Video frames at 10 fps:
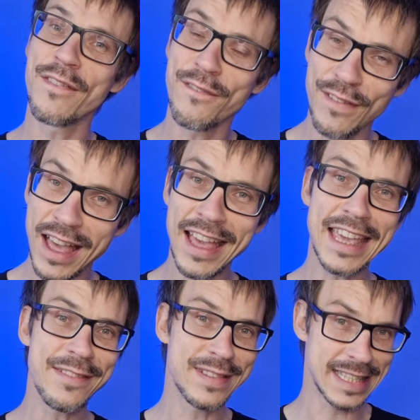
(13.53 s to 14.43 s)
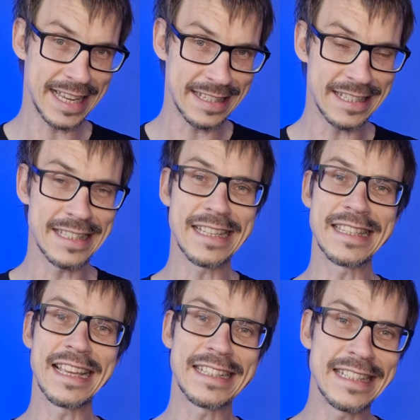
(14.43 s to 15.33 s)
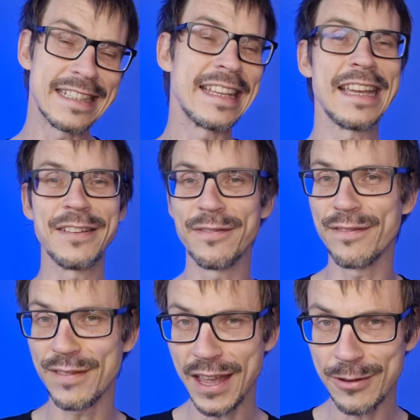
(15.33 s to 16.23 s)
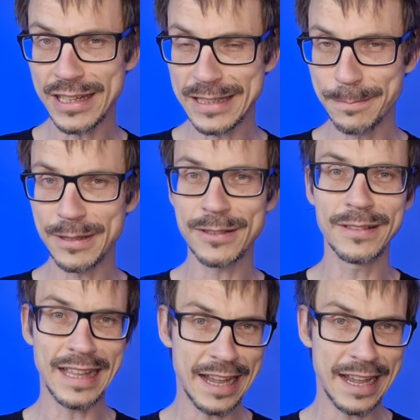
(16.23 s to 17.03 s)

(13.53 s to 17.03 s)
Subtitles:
5 sentences that contain very typical